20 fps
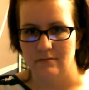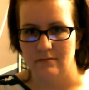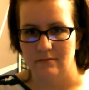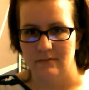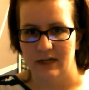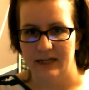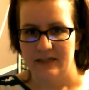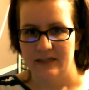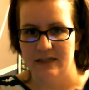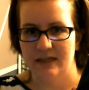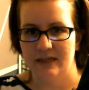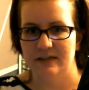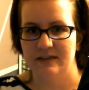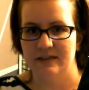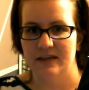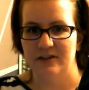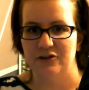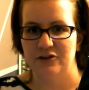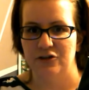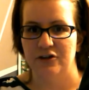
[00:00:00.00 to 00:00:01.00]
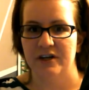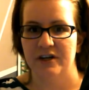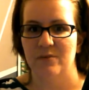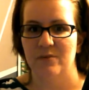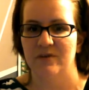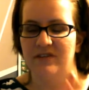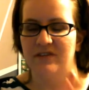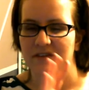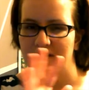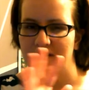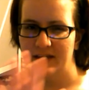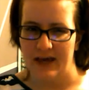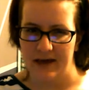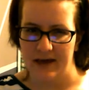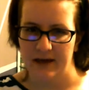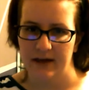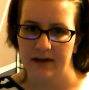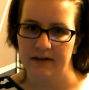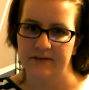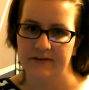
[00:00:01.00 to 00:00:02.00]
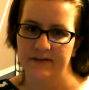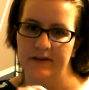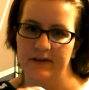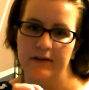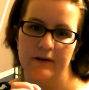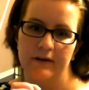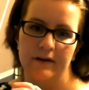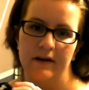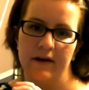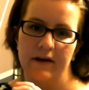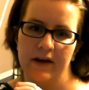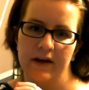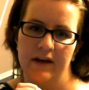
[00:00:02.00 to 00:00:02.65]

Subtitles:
19th century, with the gangs and